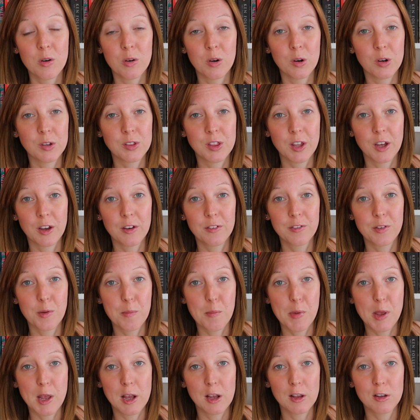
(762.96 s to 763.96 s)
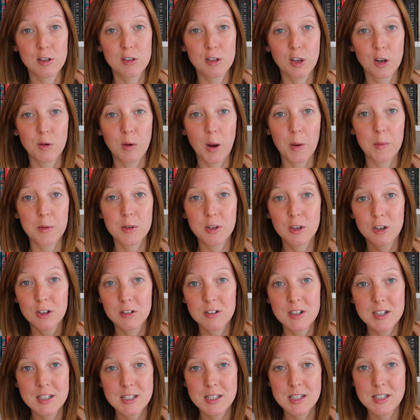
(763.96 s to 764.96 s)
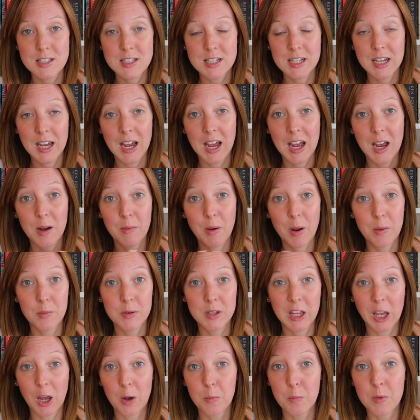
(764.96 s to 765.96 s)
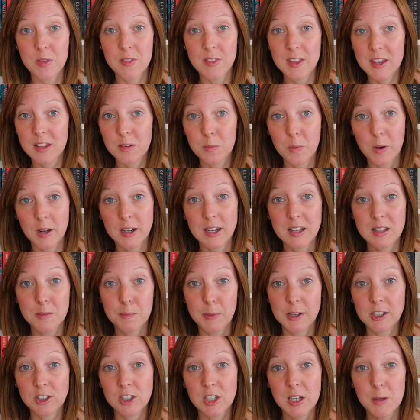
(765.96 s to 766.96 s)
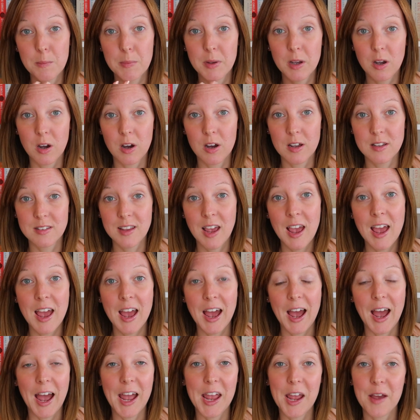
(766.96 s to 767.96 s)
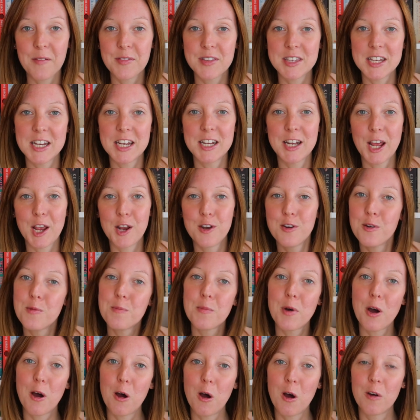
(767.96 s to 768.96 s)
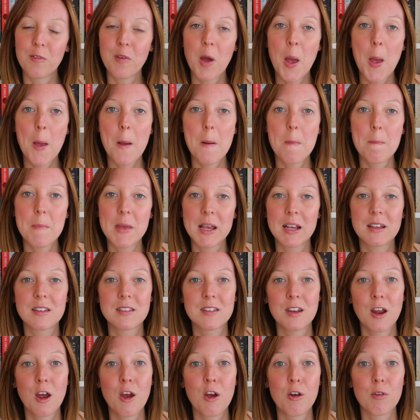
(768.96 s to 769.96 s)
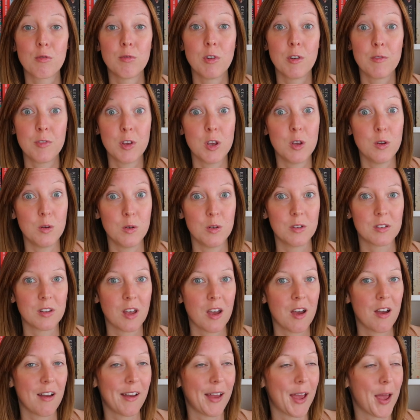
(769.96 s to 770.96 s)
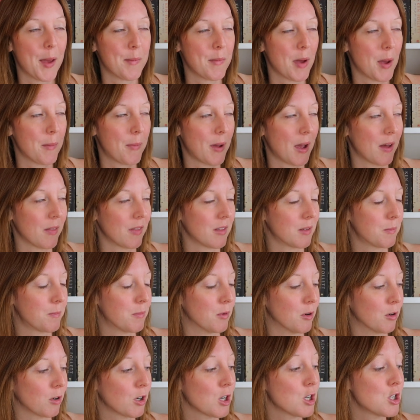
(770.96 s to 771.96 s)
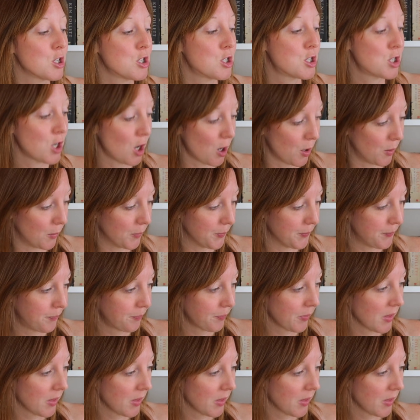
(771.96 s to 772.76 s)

author for me, so I was curious to see how I would get on with this one, especially because I have seen a number of mixed reviews um, about this book. So